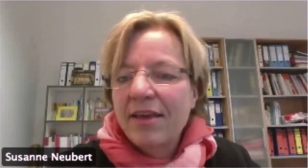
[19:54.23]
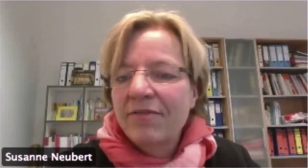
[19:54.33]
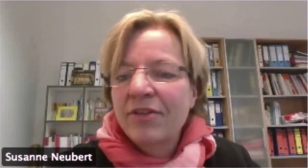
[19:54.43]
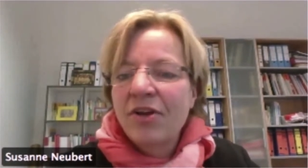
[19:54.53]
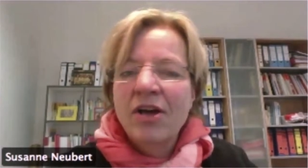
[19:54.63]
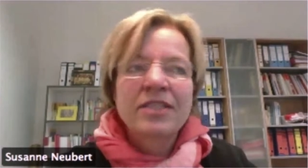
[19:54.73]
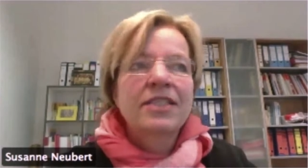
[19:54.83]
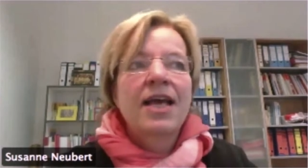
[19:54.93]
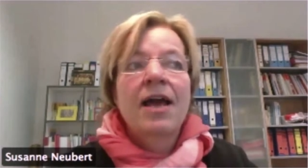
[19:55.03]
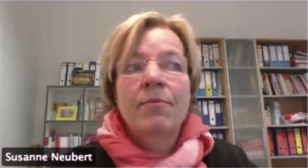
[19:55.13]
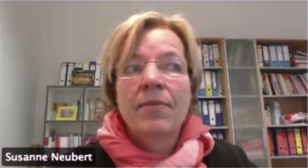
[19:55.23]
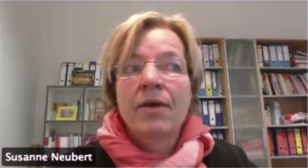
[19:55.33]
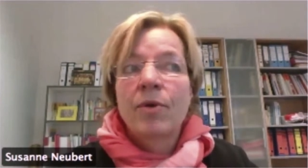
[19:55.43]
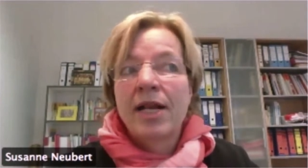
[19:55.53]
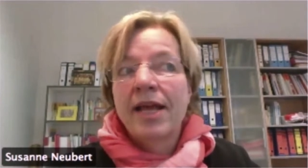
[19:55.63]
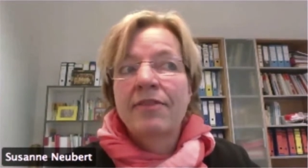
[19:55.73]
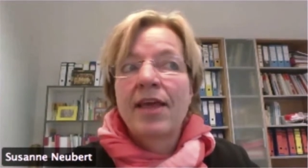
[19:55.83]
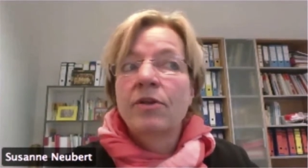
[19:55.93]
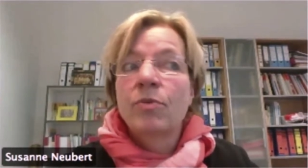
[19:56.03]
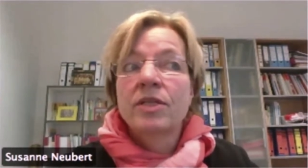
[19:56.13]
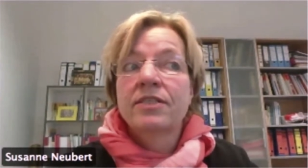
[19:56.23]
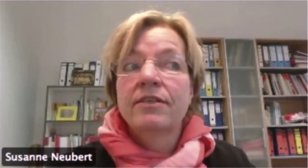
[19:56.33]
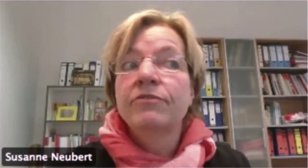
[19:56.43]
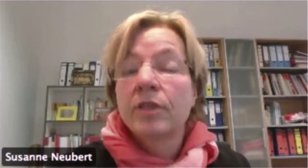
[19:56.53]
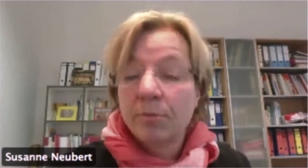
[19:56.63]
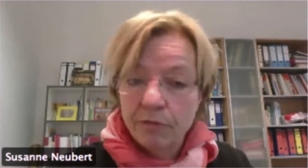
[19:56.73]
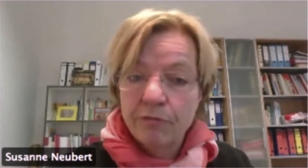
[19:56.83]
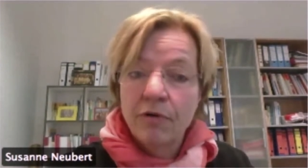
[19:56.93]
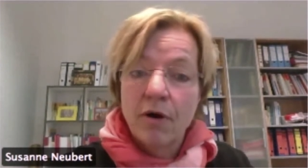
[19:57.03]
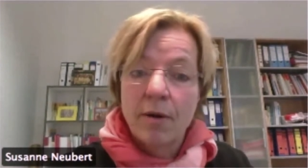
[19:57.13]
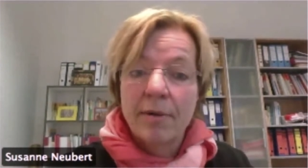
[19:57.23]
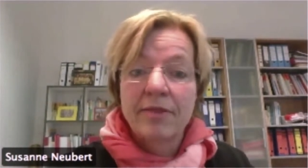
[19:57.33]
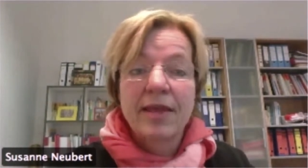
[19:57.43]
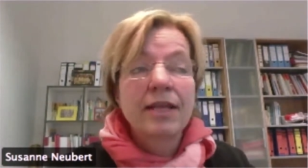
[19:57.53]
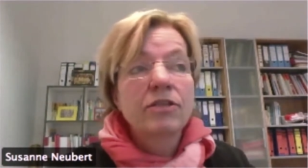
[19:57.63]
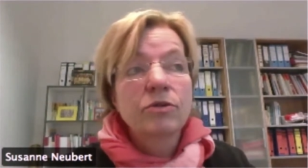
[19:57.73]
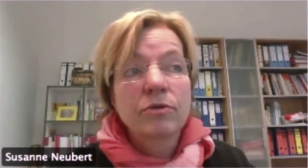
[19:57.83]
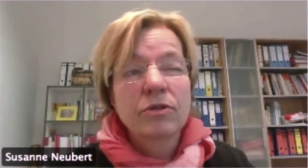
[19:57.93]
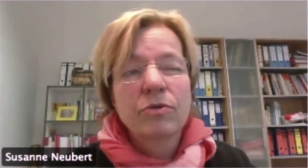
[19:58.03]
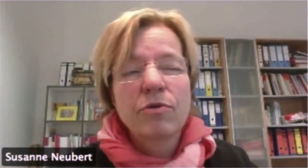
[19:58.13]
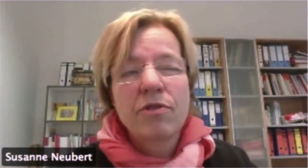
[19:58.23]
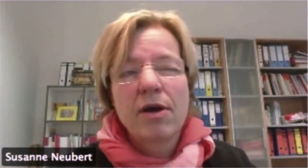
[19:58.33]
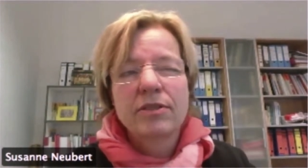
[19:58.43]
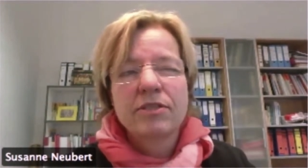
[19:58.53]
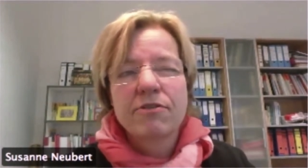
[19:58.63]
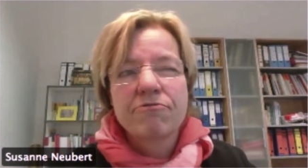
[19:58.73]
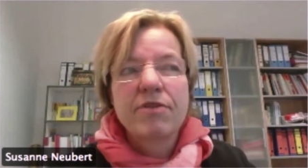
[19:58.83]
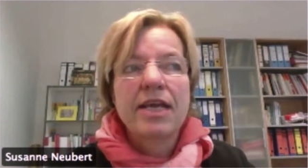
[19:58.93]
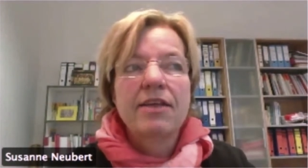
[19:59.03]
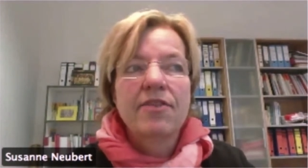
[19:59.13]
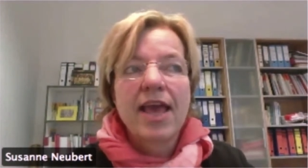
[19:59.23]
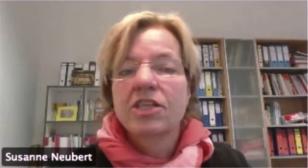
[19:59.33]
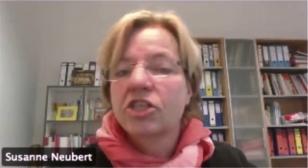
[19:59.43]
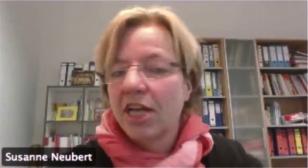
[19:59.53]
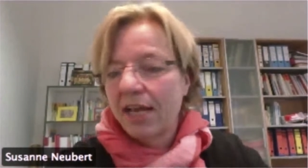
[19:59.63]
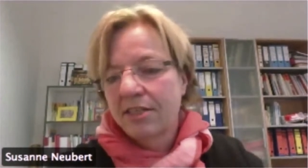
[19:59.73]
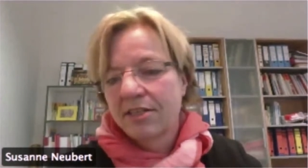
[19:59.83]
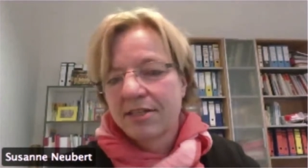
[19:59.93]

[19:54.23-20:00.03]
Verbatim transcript: even not, well, and that was different before, but in 2003, they changed